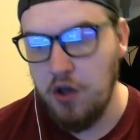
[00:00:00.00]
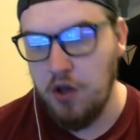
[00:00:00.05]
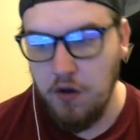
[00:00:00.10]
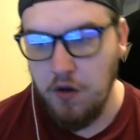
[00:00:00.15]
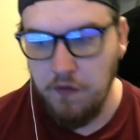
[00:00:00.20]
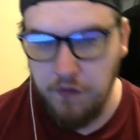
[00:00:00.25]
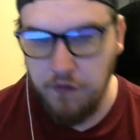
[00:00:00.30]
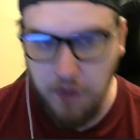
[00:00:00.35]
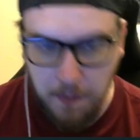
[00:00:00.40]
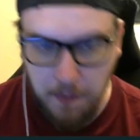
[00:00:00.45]

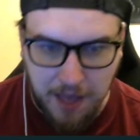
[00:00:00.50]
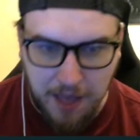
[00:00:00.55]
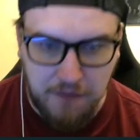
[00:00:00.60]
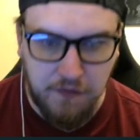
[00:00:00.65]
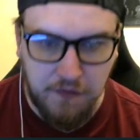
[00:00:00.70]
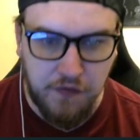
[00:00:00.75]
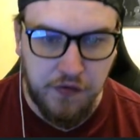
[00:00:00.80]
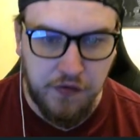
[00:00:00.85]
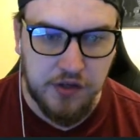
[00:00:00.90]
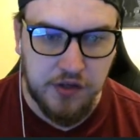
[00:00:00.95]
for
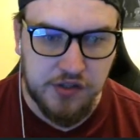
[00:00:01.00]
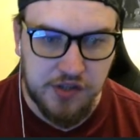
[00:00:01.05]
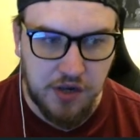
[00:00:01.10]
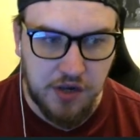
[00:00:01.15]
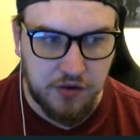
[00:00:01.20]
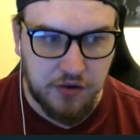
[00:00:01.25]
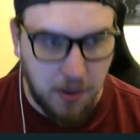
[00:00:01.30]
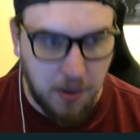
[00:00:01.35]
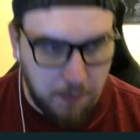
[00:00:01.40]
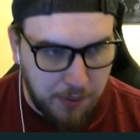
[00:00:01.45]
Memphis
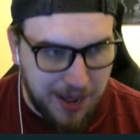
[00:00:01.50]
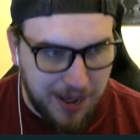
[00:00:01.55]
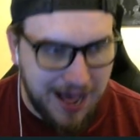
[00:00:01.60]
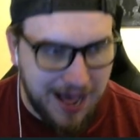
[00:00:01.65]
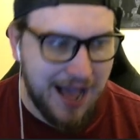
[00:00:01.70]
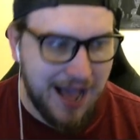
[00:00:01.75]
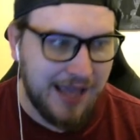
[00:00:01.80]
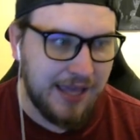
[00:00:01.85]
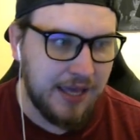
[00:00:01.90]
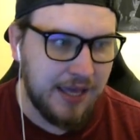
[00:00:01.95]

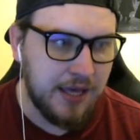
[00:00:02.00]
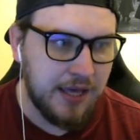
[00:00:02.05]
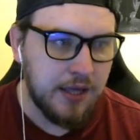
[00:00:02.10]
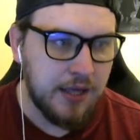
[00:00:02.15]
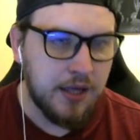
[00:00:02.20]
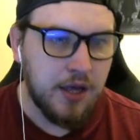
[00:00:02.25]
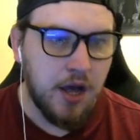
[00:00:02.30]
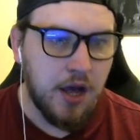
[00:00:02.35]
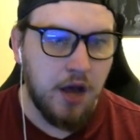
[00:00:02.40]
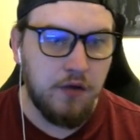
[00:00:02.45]
Depay.
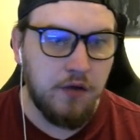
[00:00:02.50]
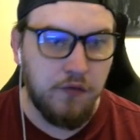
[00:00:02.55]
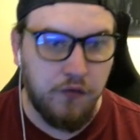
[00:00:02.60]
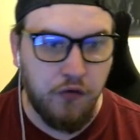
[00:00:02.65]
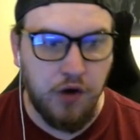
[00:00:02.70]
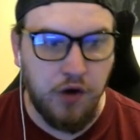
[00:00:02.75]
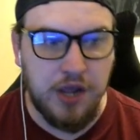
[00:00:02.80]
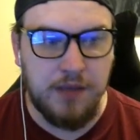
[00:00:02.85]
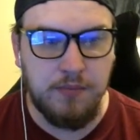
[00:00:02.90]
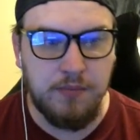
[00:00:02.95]
And
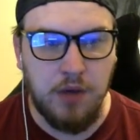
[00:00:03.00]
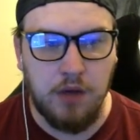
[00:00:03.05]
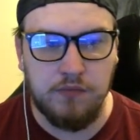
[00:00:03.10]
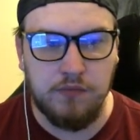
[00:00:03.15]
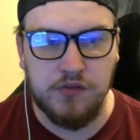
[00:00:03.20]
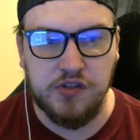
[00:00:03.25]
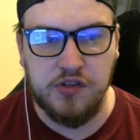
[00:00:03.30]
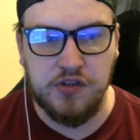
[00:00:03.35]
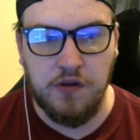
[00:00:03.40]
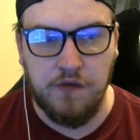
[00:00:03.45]
3
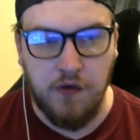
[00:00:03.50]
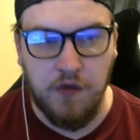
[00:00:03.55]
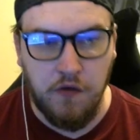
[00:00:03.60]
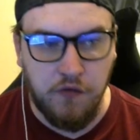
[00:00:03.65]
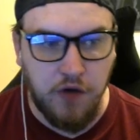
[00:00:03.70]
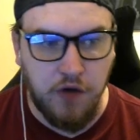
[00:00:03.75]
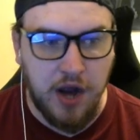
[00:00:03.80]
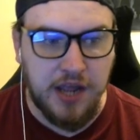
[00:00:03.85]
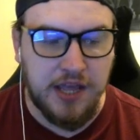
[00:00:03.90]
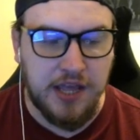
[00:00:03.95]
months for
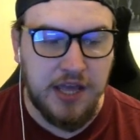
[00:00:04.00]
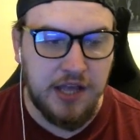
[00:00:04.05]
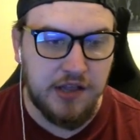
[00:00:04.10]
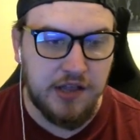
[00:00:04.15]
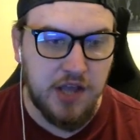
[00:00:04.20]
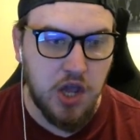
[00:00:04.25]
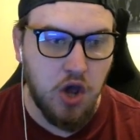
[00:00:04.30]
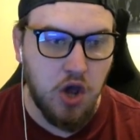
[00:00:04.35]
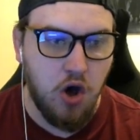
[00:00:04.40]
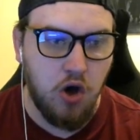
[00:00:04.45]
Frankie
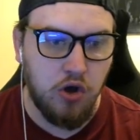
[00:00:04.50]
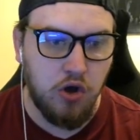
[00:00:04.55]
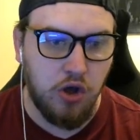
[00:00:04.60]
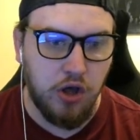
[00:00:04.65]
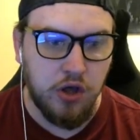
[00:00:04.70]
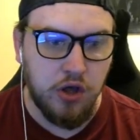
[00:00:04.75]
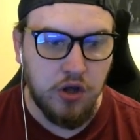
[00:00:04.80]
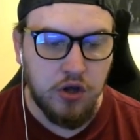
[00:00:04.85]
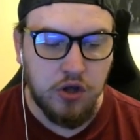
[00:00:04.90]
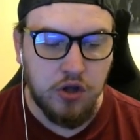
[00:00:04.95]
de
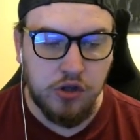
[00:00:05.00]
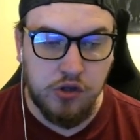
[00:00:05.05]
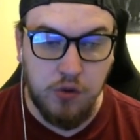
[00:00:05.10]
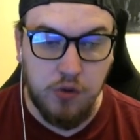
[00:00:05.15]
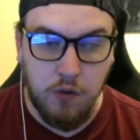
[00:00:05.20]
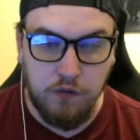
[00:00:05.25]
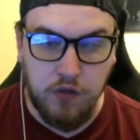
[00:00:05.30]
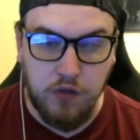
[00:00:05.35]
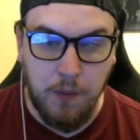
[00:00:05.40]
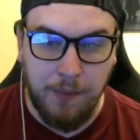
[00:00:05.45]
Jong.
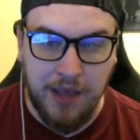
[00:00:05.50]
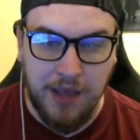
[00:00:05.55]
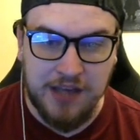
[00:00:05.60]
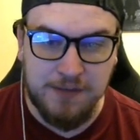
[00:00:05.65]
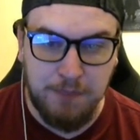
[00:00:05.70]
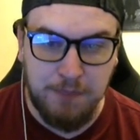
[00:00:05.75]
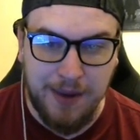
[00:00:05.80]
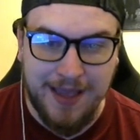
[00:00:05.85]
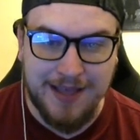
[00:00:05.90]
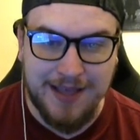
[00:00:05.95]
2 of the
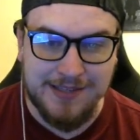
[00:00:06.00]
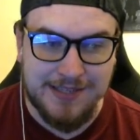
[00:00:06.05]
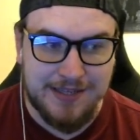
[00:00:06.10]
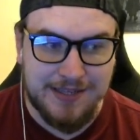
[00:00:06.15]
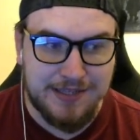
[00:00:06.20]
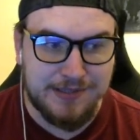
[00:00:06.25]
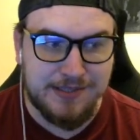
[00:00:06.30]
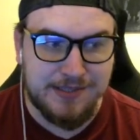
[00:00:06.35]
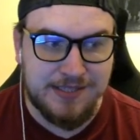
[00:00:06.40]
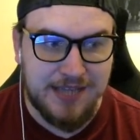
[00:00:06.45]
best players in
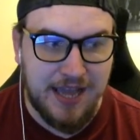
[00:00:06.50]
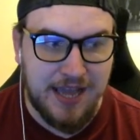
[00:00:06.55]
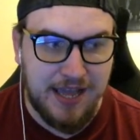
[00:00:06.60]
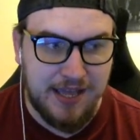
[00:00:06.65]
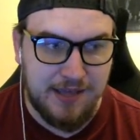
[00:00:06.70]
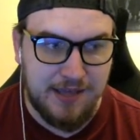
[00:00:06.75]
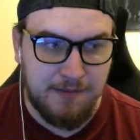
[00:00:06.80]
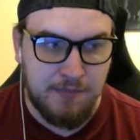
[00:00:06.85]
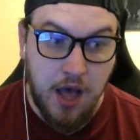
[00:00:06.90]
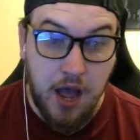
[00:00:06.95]
this
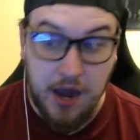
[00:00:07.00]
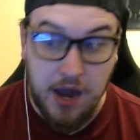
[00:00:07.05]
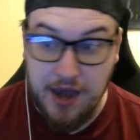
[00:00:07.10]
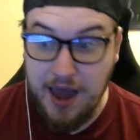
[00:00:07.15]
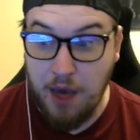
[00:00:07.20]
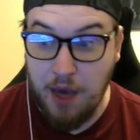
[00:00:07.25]
team are now